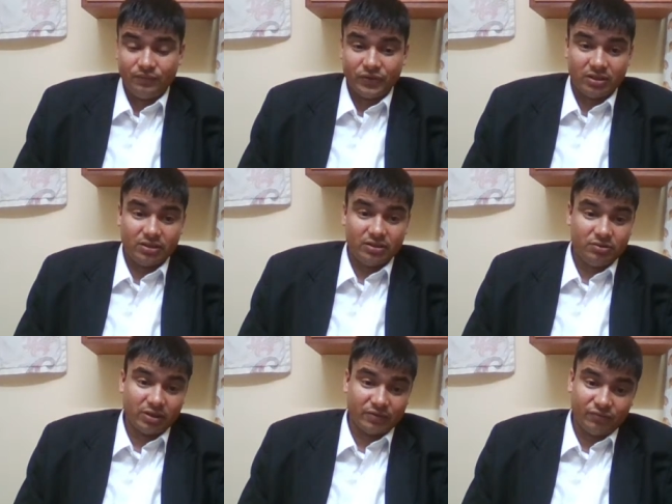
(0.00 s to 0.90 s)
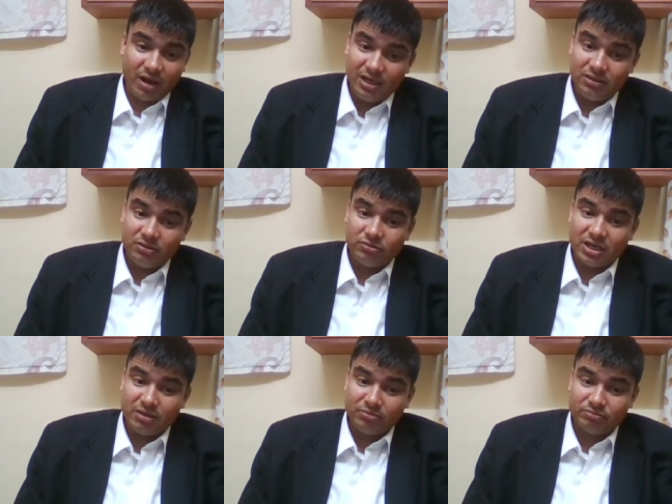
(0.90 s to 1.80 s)
you can file to
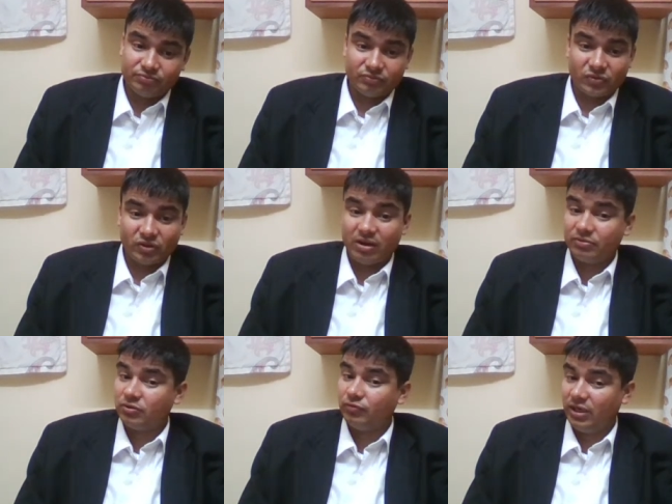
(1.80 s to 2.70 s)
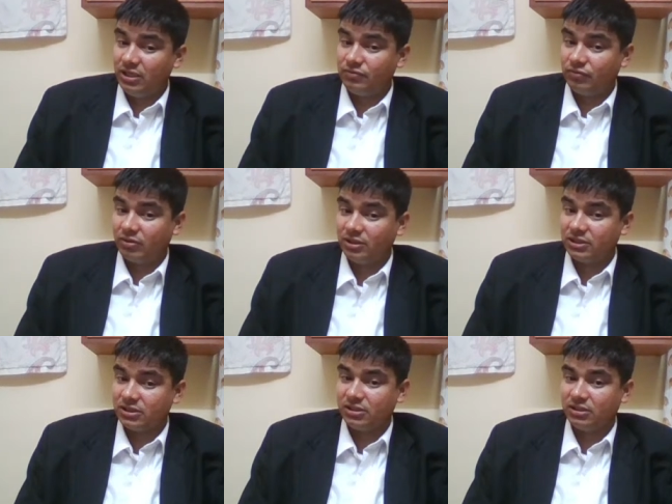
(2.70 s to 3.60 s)
them. You have to wait for
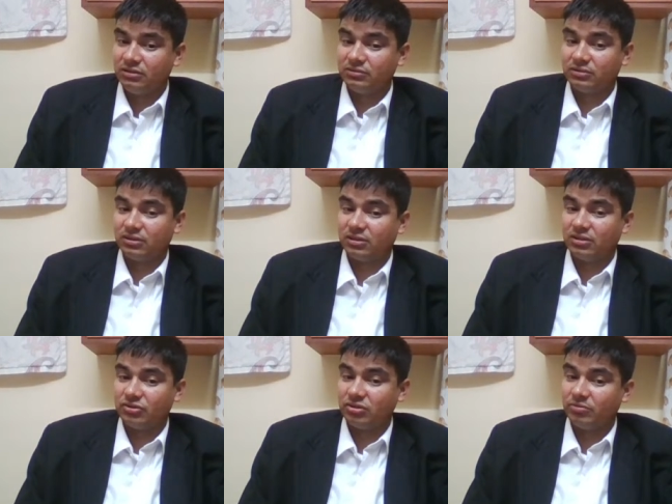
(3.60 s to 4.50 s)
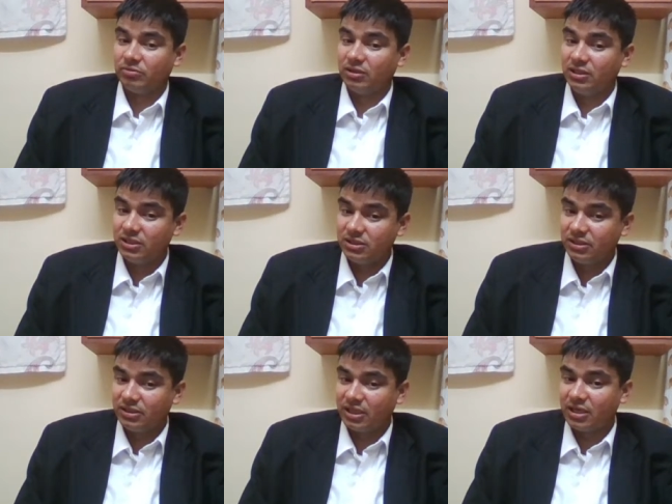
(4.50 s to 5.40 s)
listing. Some the
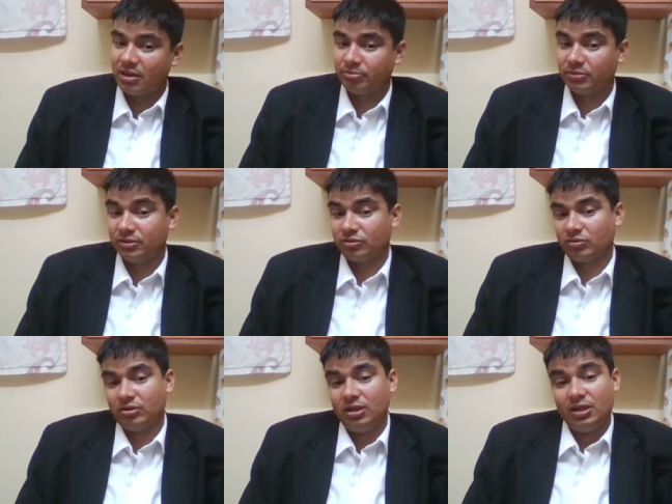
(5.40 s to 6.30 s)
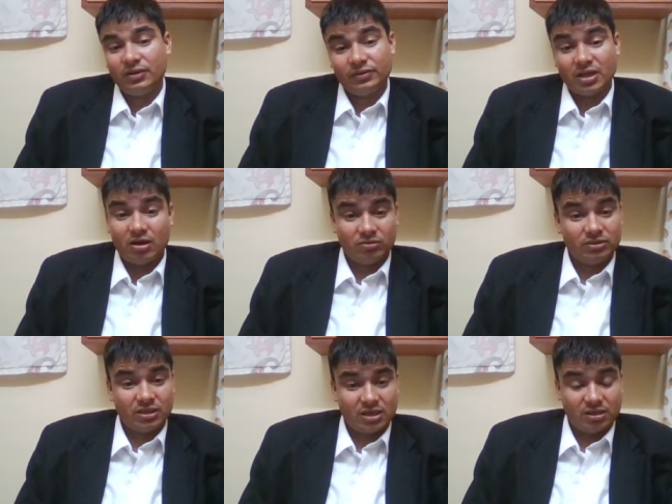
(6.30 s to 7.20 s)
listing can happen. So now
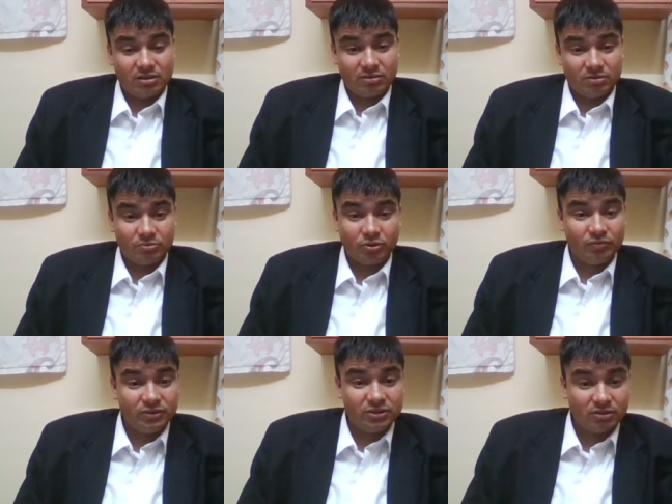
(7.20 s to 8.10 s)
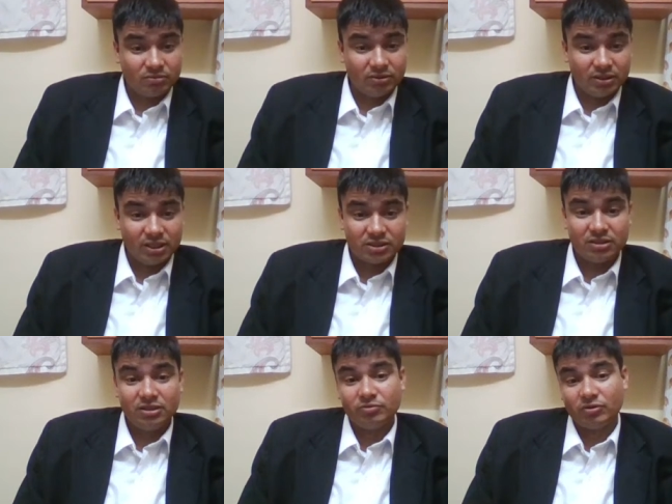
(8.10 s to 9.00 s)
there are provision of the
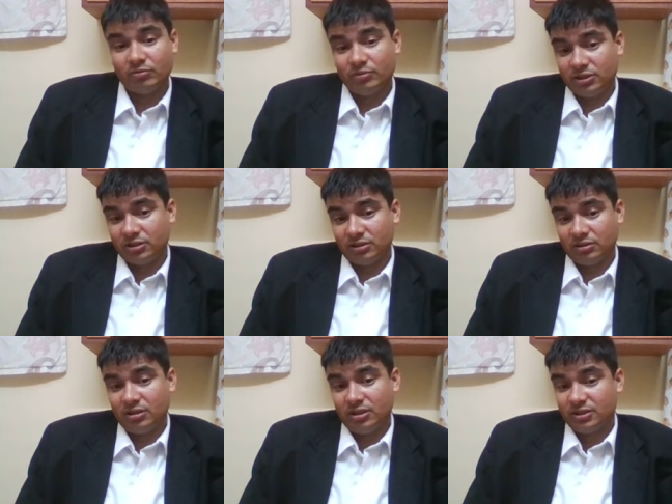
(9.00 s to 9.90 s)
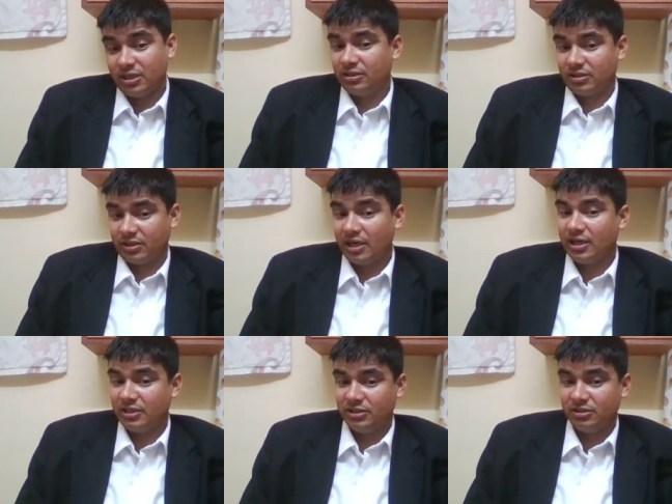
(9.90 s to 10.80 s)
National Information Center
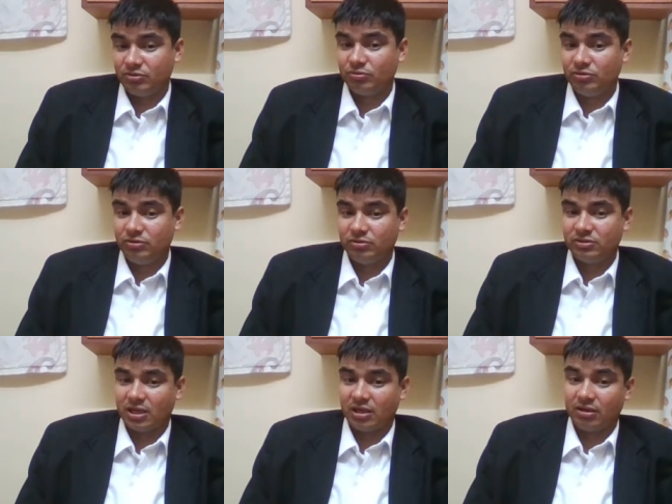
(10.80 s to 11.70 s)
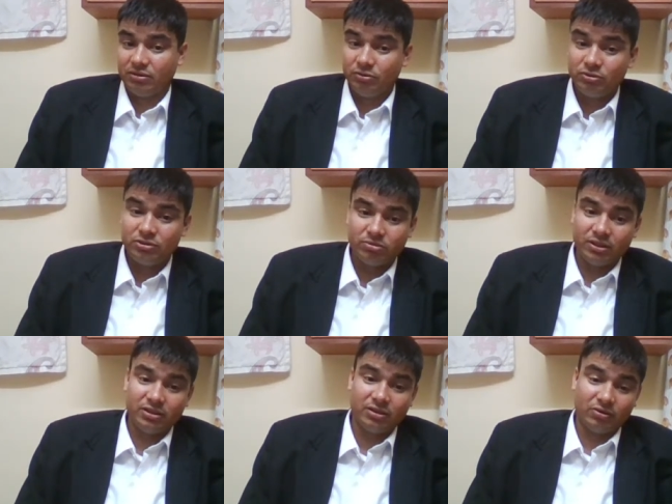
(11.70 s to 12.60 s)
NIC studios are used
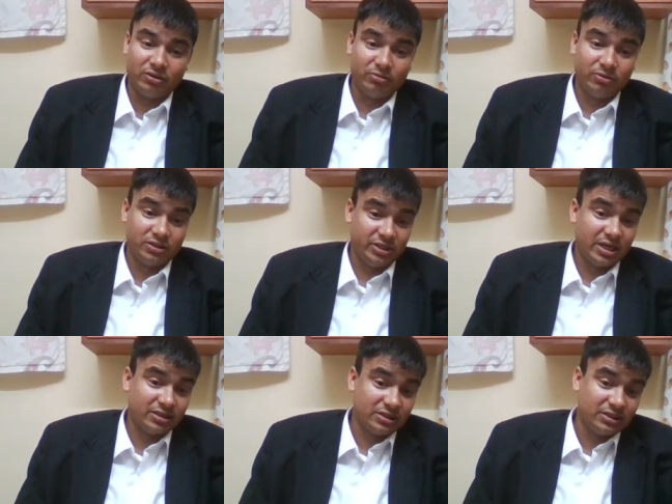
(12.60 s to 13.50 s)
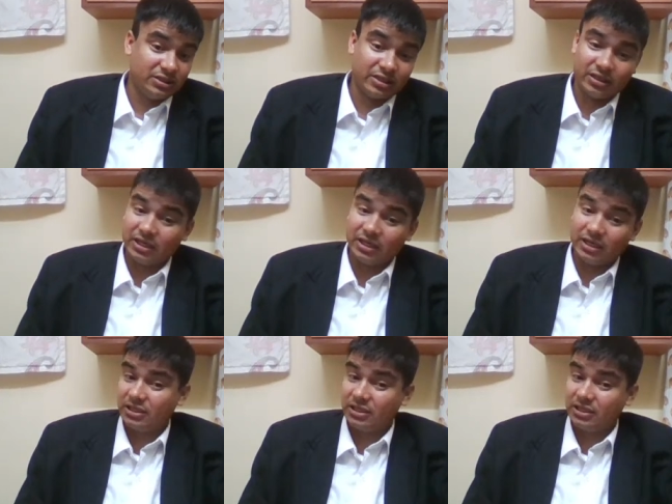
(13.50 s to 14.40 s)
by the Honorable CICs and the
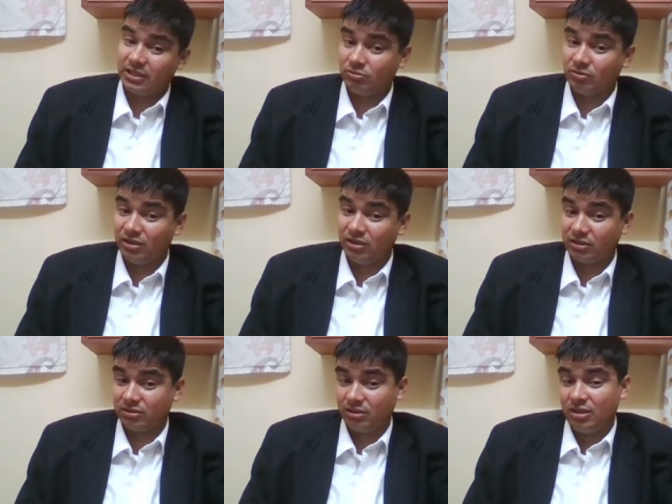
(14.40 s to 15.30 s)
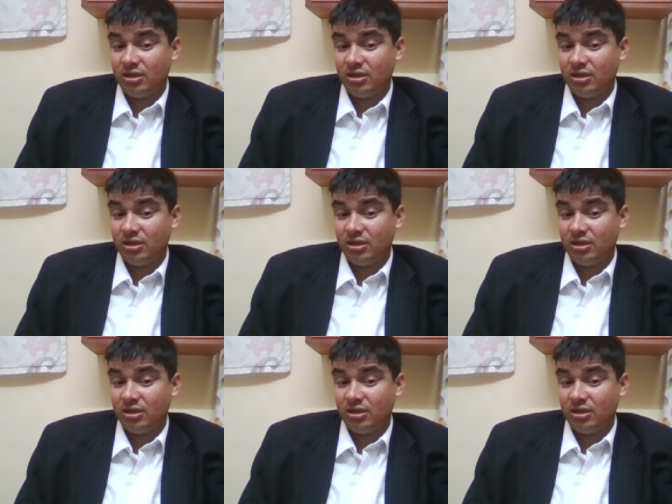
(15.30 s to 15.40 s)
SICs to conduct